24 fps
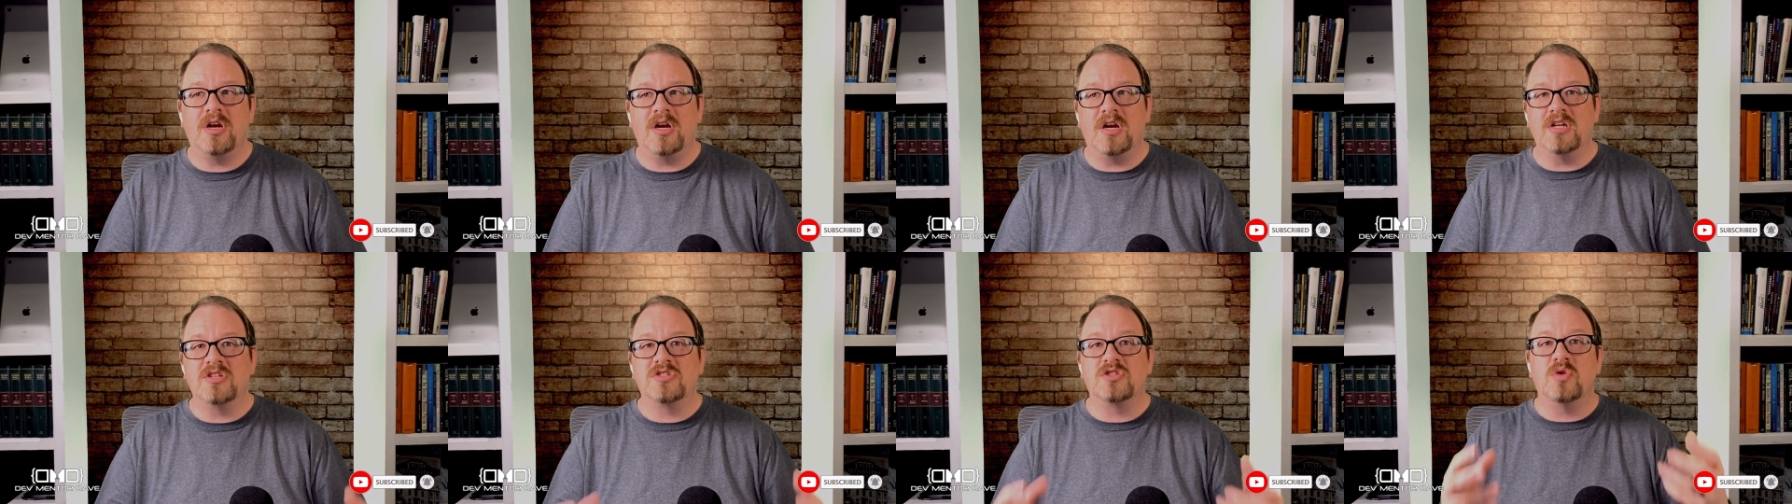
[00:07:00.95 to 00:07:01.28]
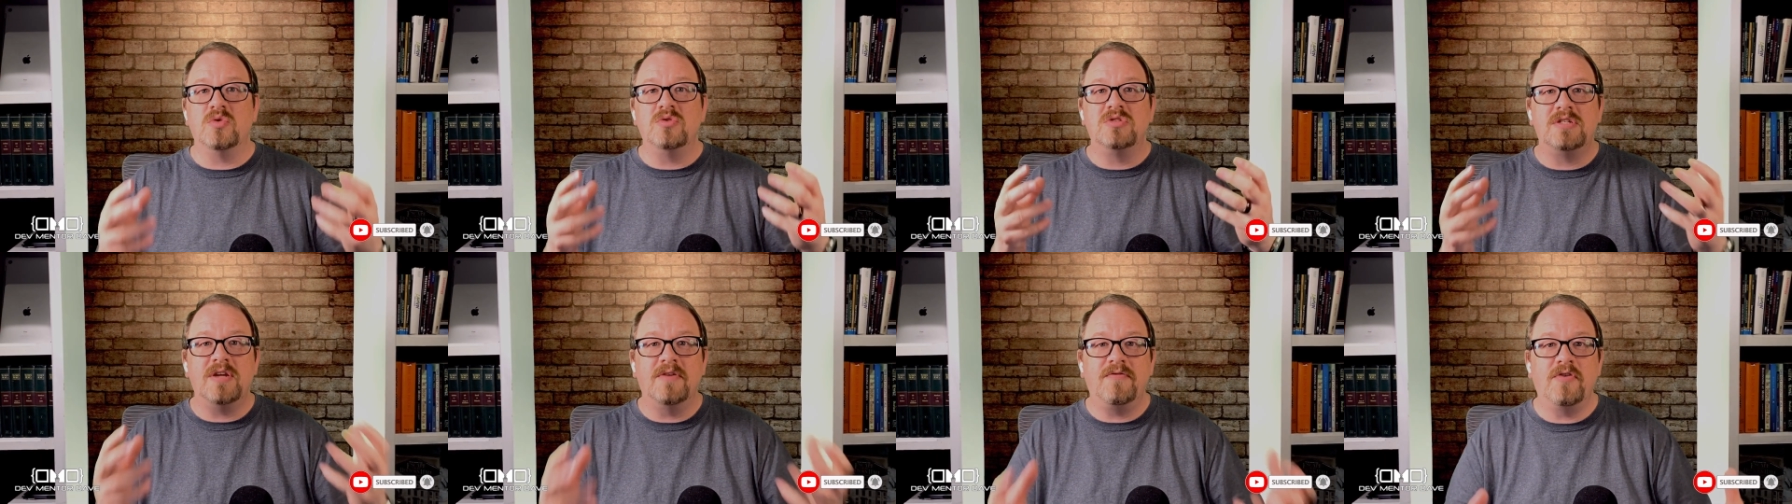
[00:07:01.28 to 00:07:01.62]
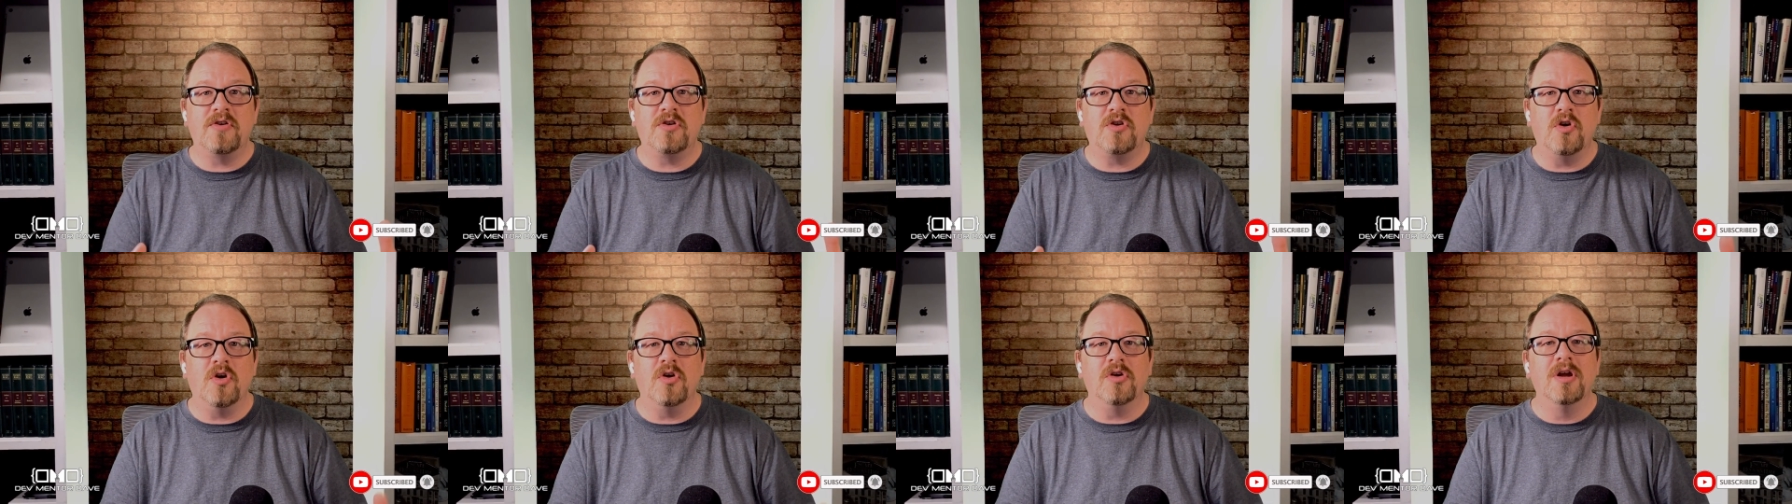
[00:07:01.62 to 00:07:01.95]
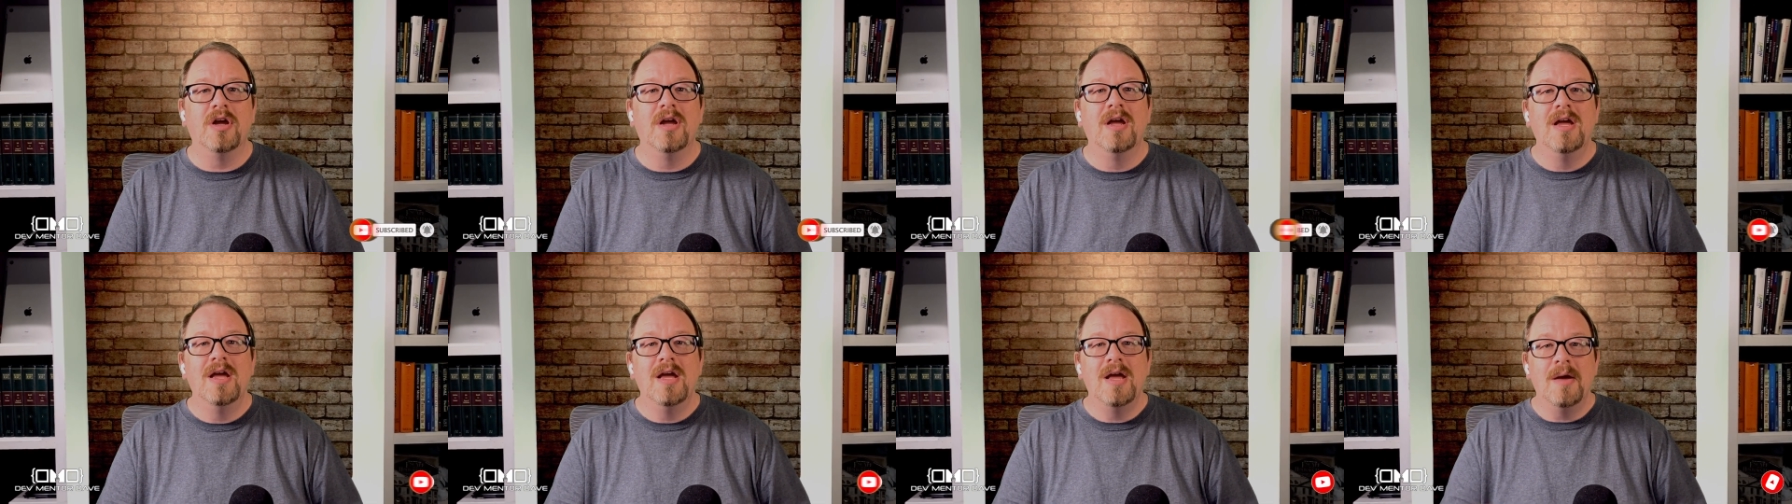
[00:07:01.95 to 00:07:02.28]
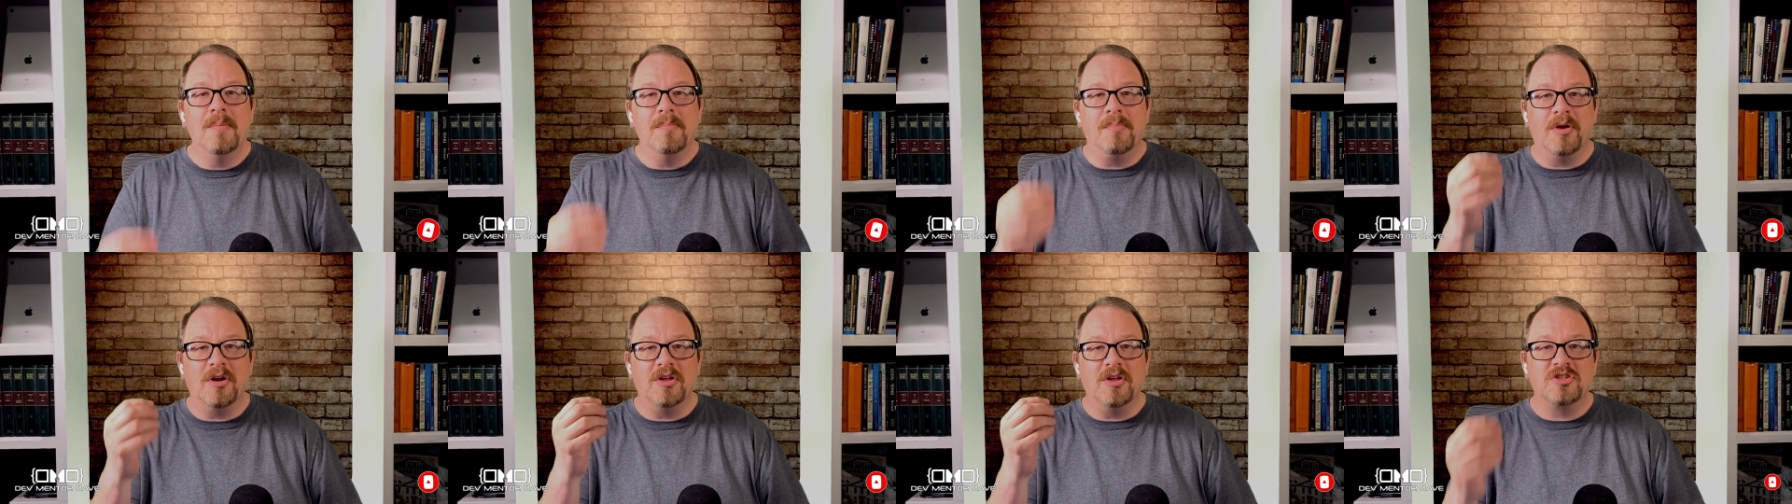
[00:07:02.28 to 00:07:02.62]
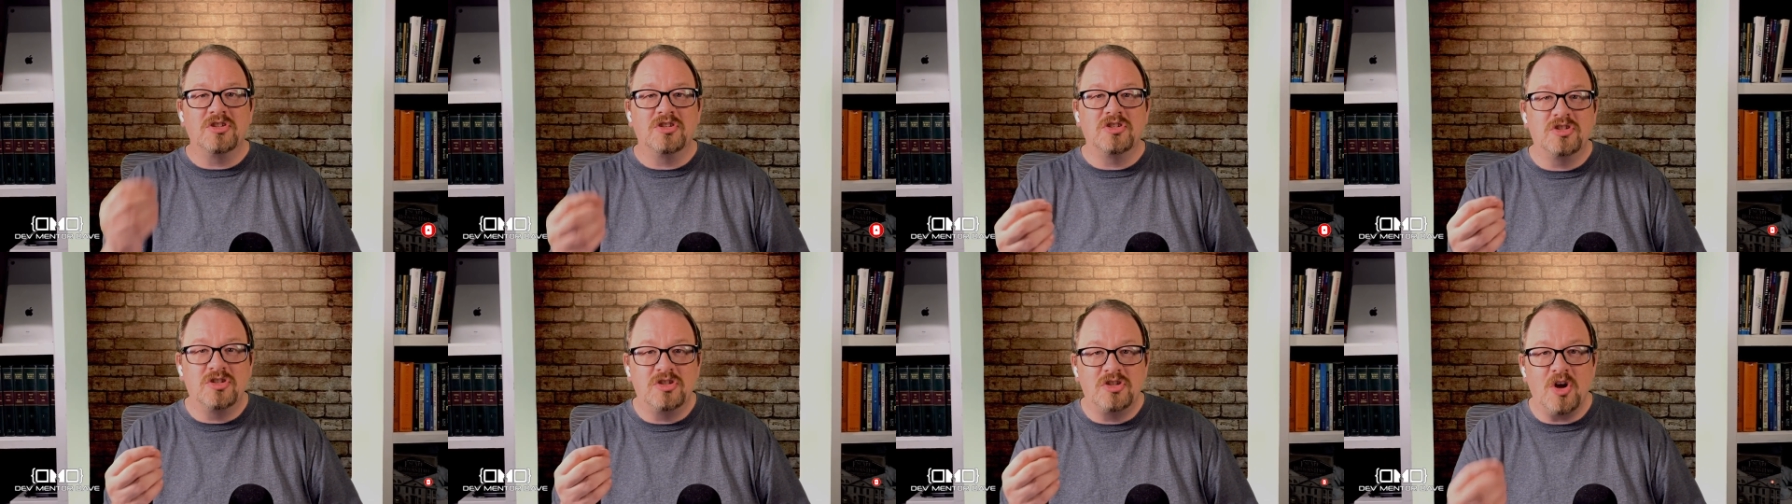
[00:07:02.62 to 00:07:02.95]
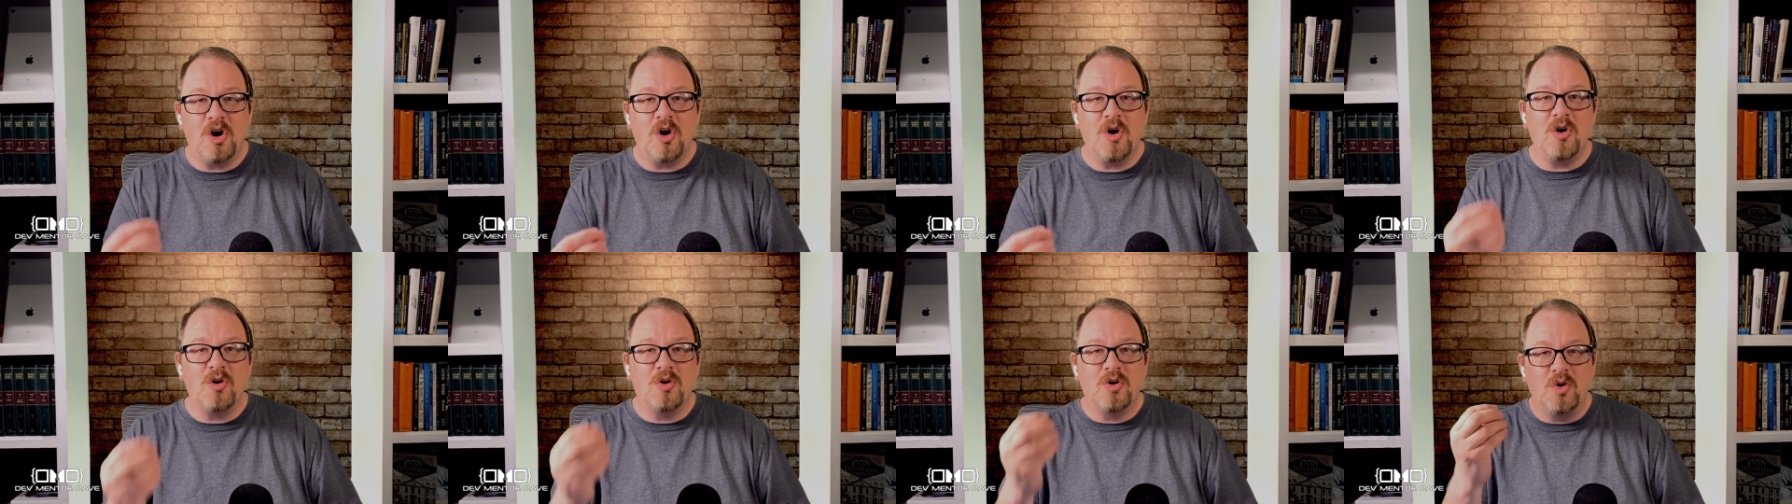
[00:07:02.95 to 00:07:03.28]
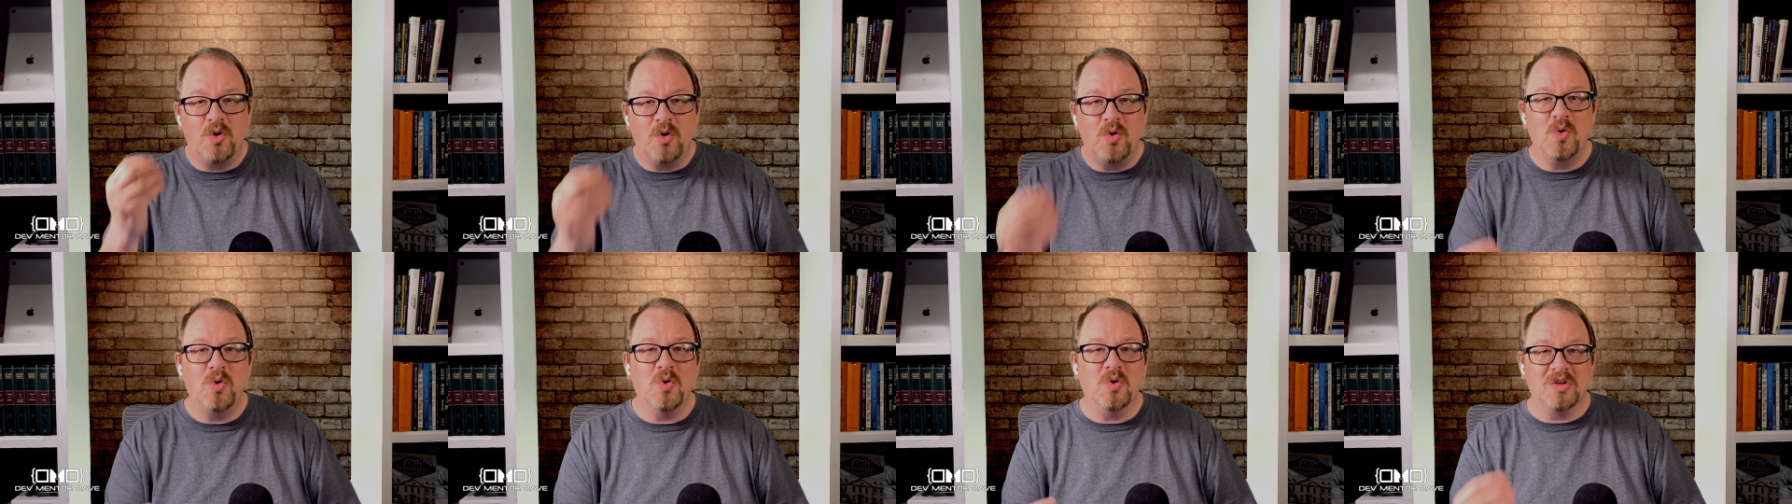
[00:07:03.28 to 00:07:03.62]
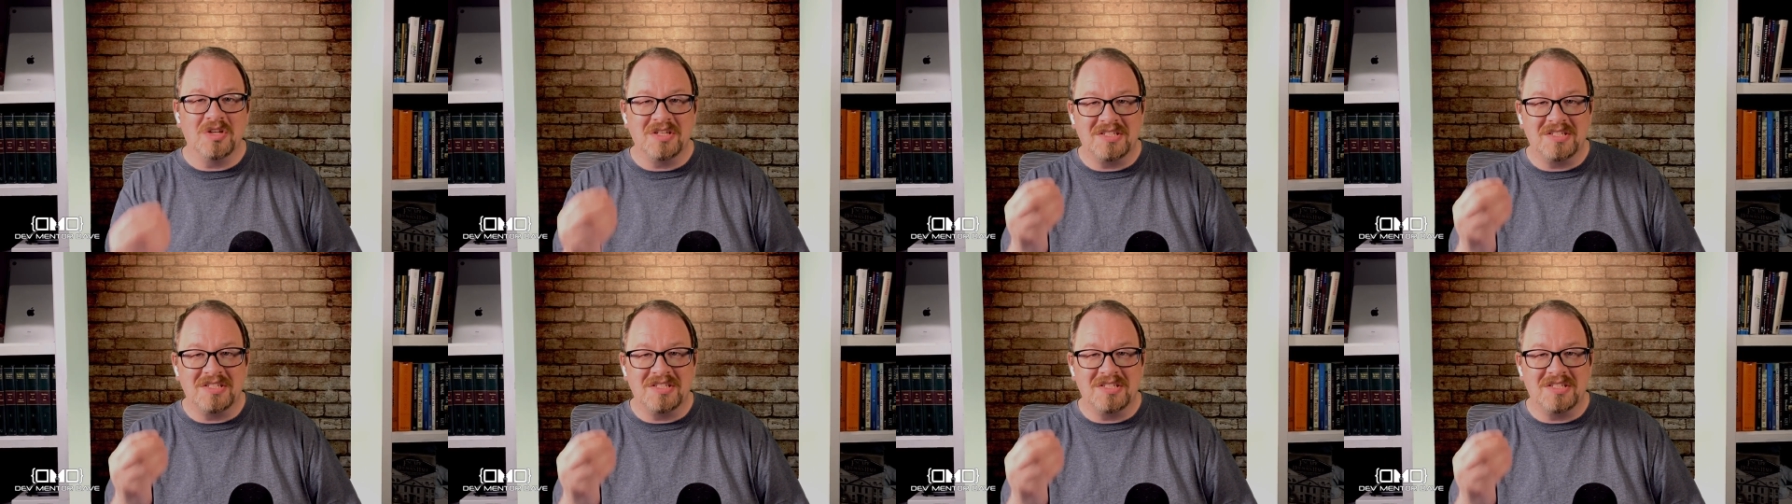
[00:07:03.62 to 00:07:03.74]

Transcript: and it's so difficult but it's so cool to